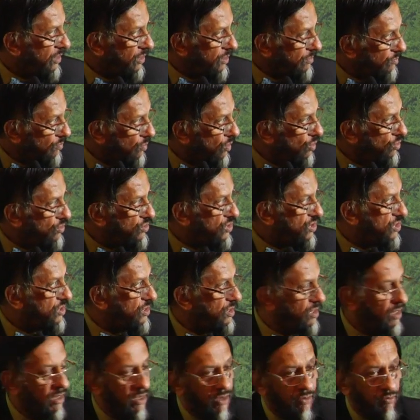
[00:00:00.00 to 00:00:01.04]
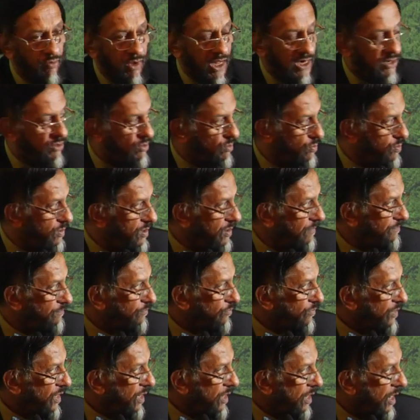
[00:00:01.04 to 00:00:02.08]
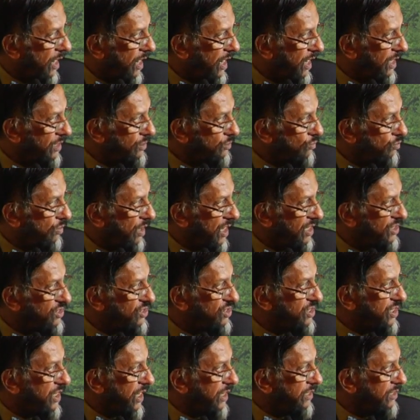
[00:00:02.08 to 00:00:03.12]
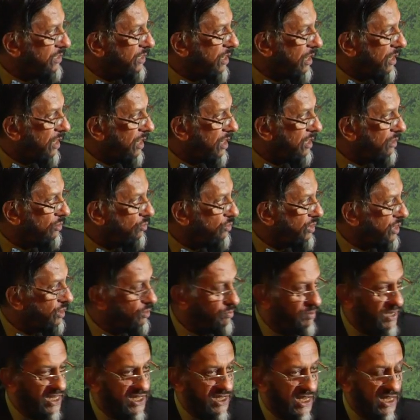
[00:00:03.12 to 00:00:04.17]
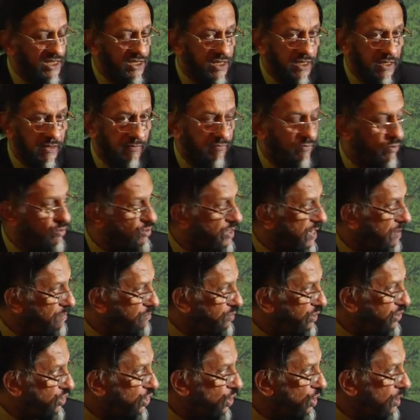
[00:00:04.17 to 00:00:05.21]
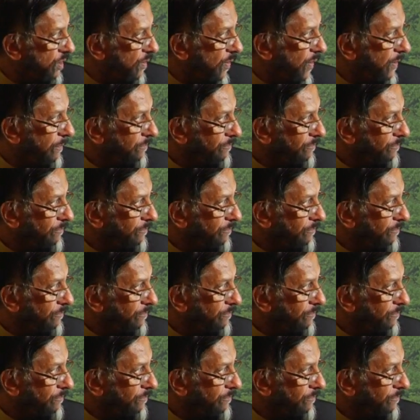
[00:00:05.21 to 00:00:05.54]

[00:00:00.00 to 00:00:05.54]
The most vulnerable are the ones that are going to be sensitive to temperature,